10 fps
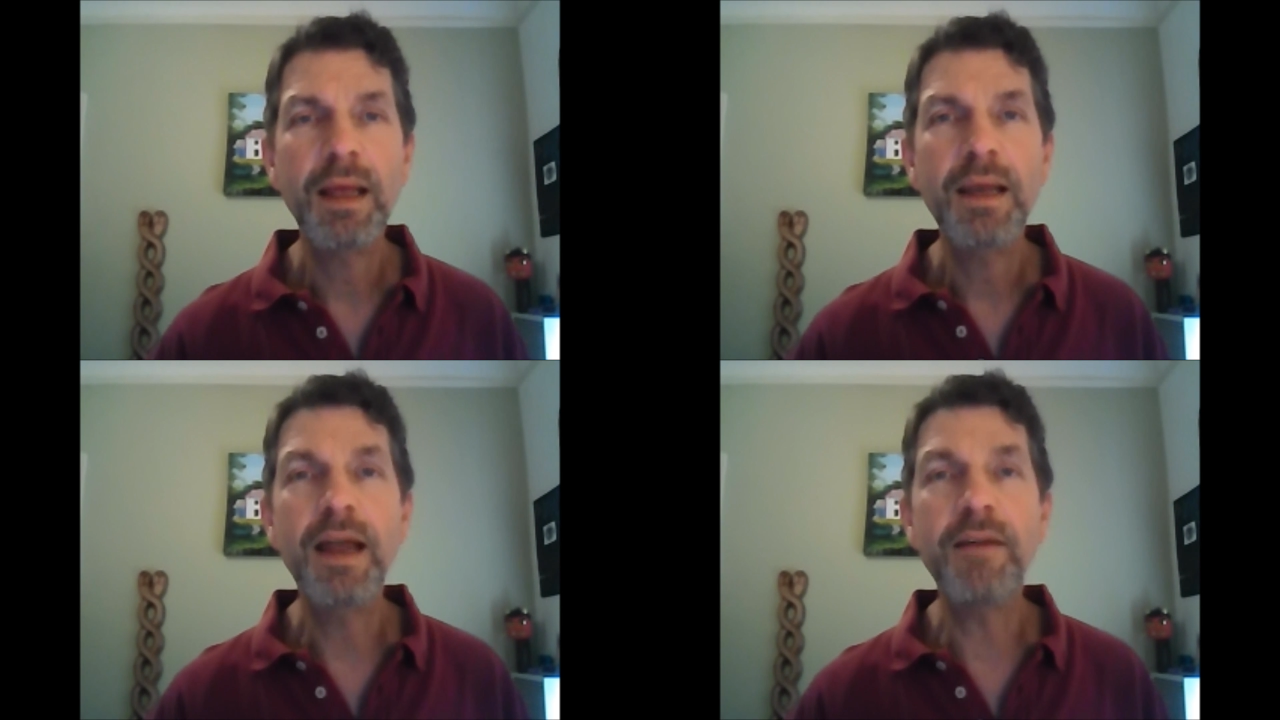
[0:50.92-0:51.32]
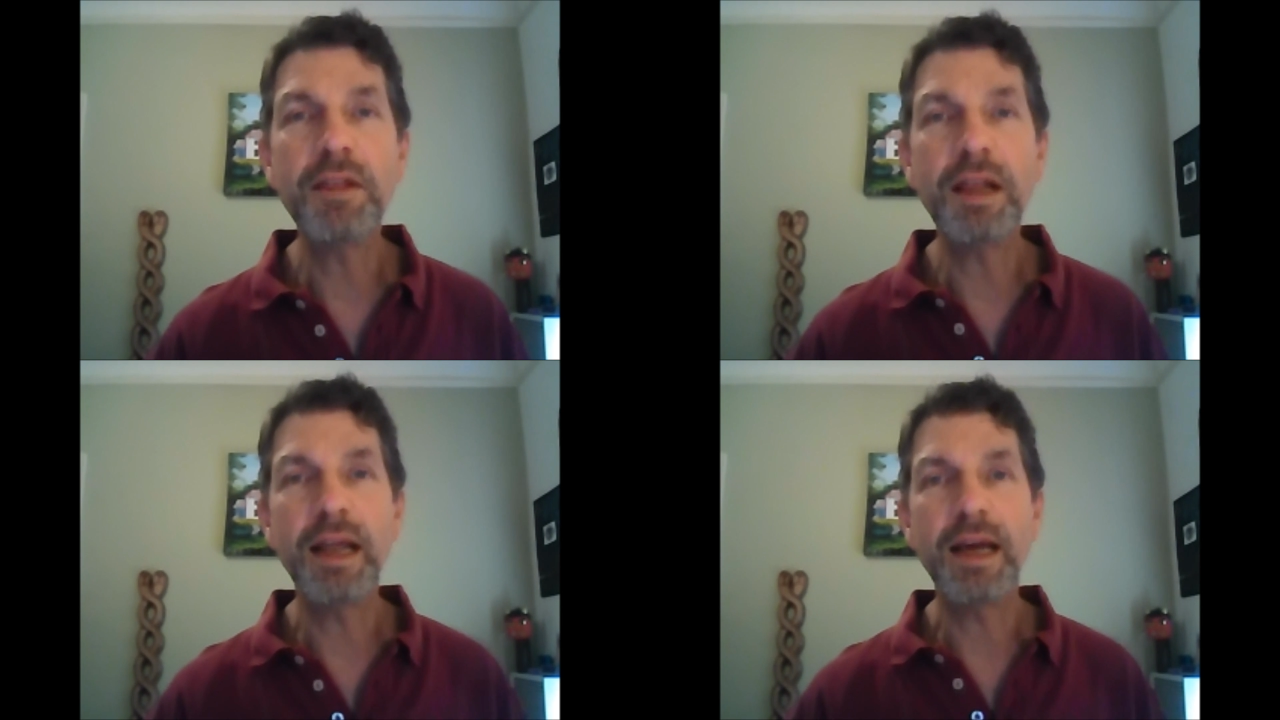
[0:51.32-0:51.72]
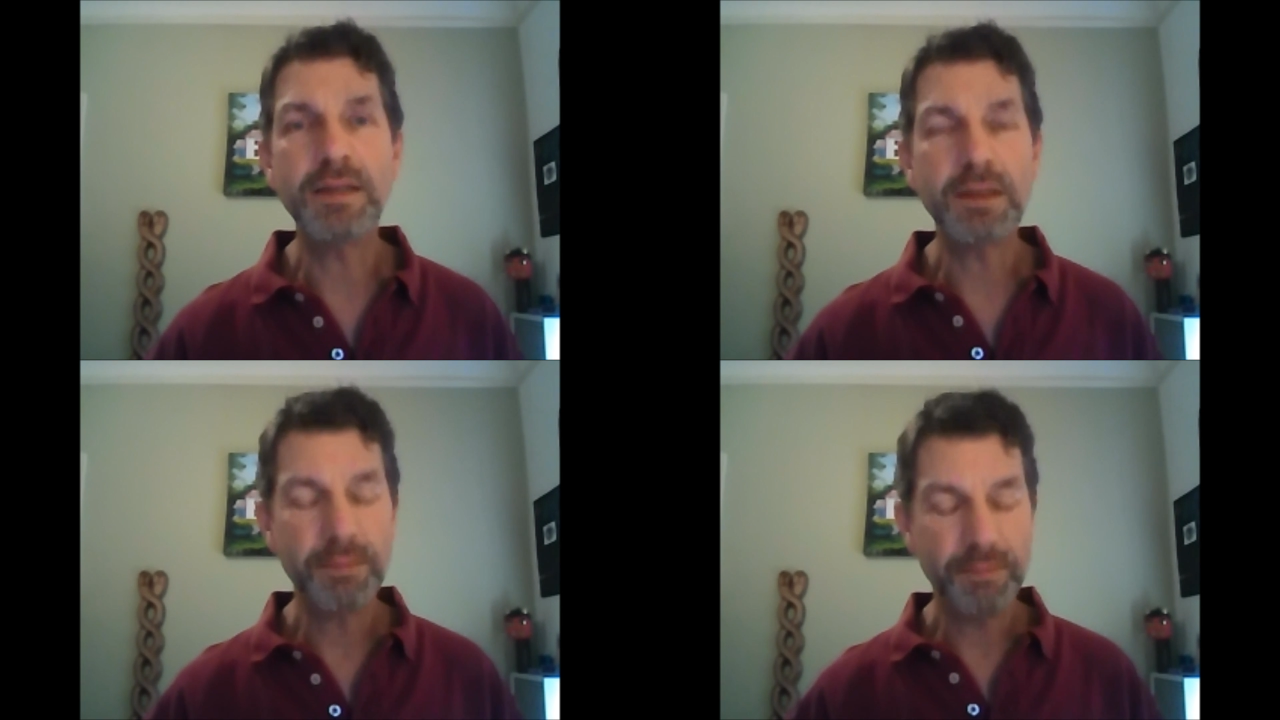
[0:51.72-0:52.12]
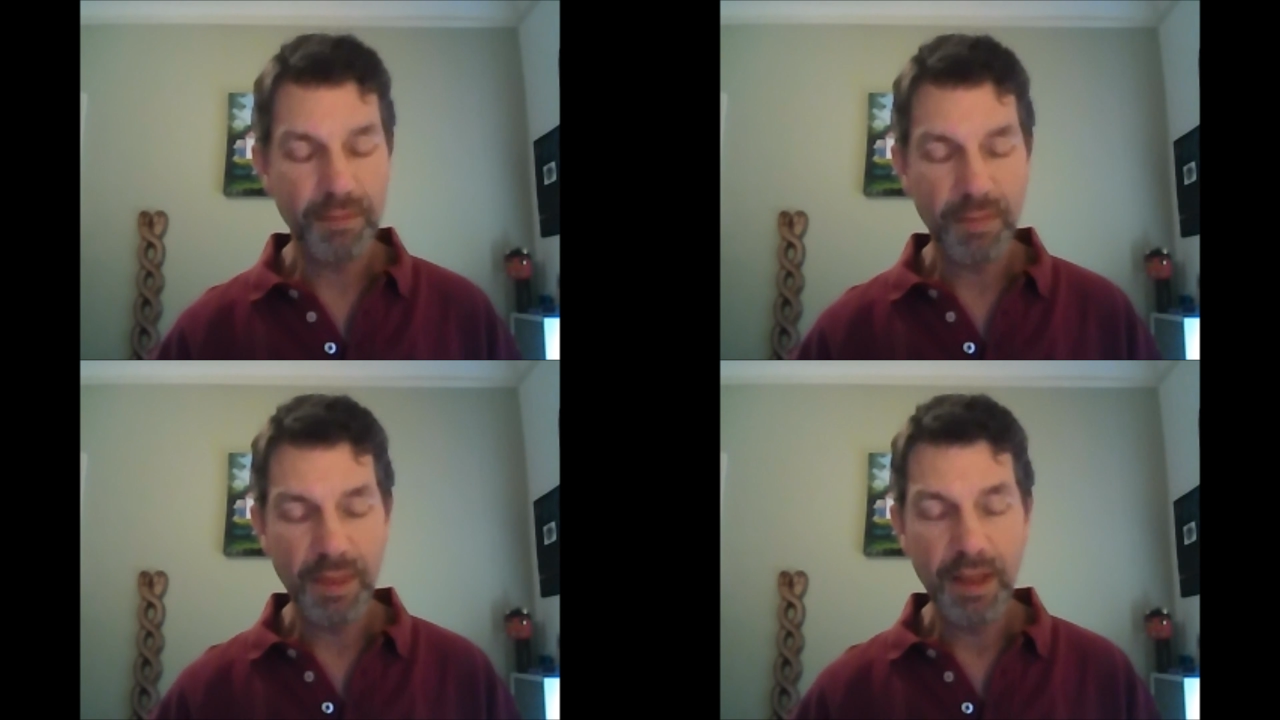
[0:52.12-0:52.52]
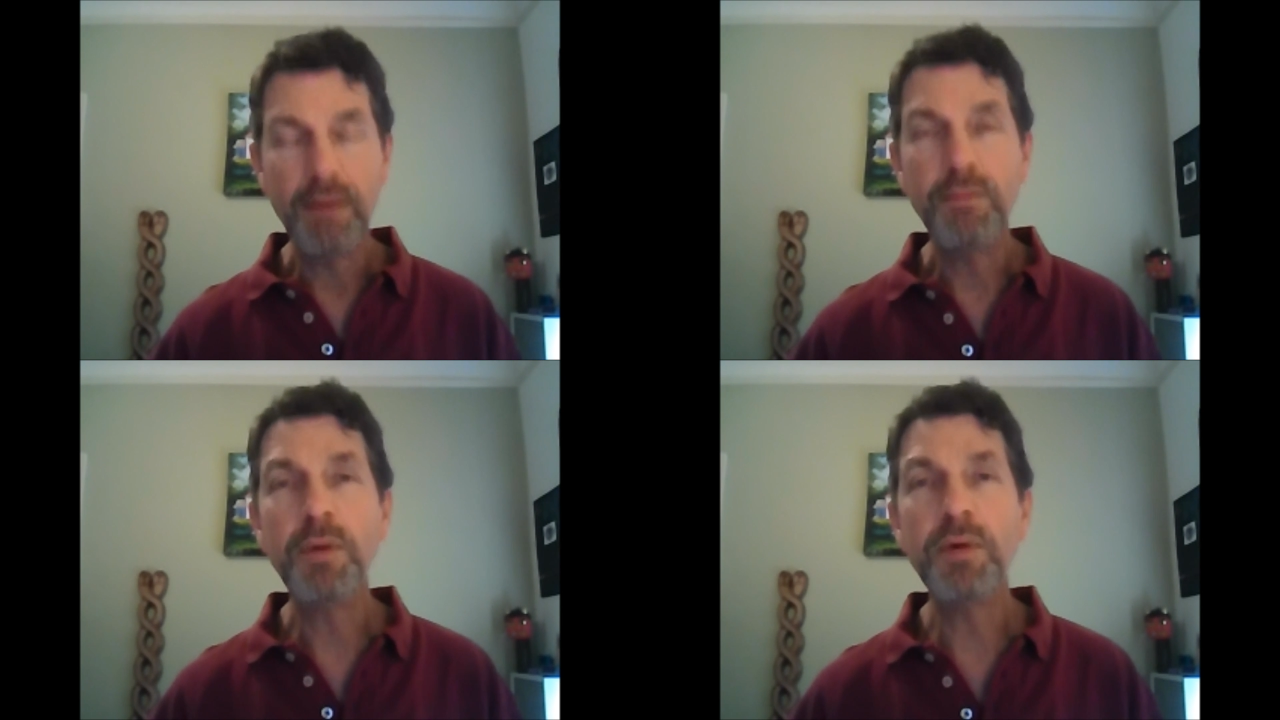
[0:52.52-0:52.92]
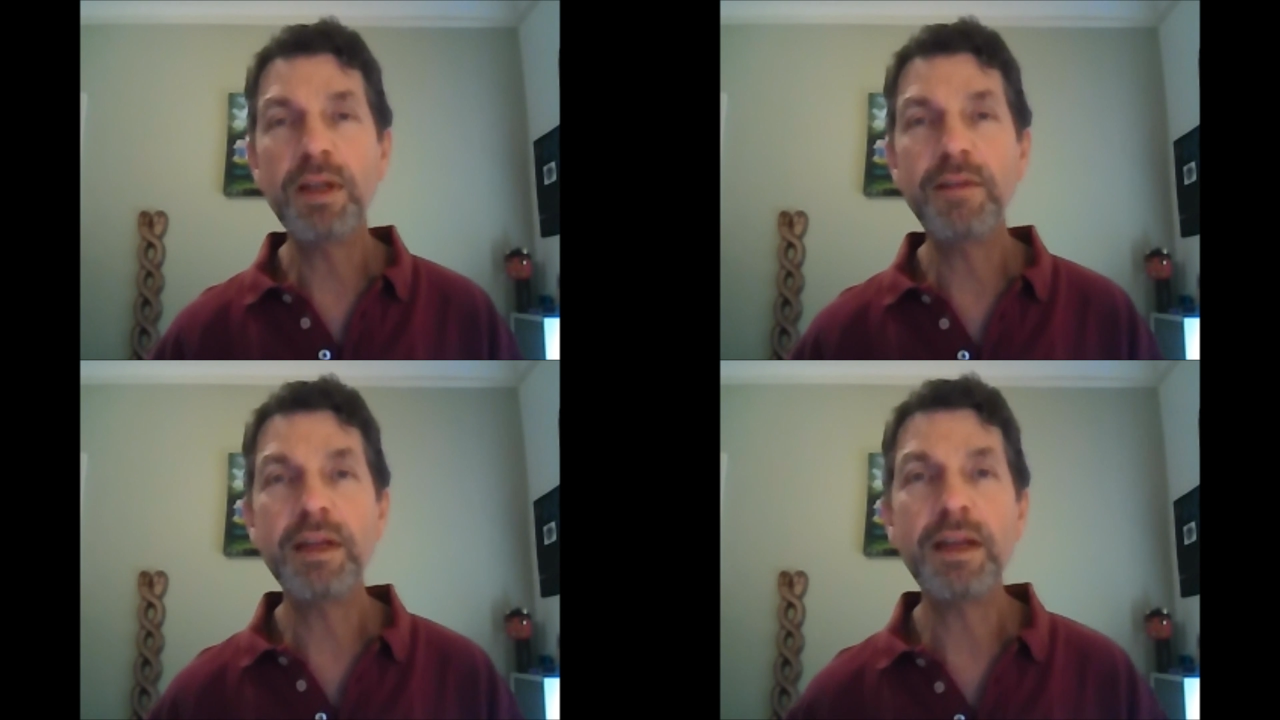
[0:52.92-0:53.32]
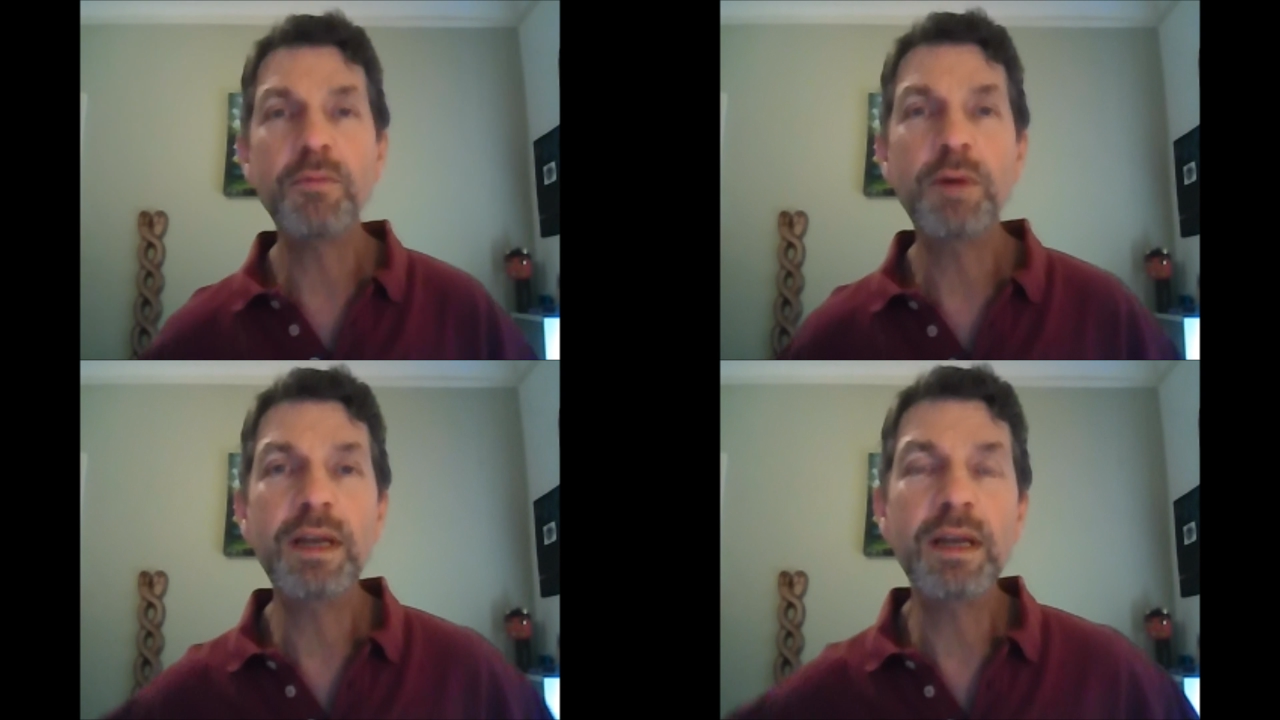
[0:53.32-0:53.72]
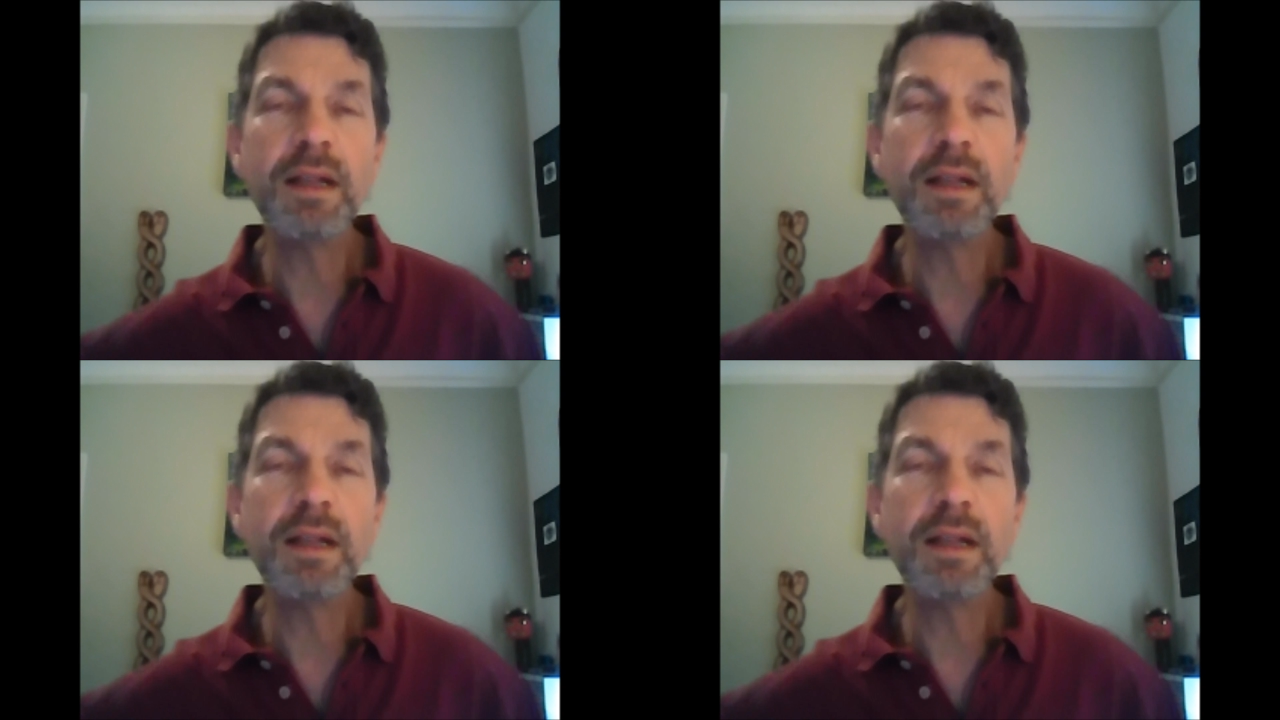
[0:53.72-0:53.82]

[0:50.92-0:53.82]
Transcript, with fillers: Nevertheless, we were living in Wheaton,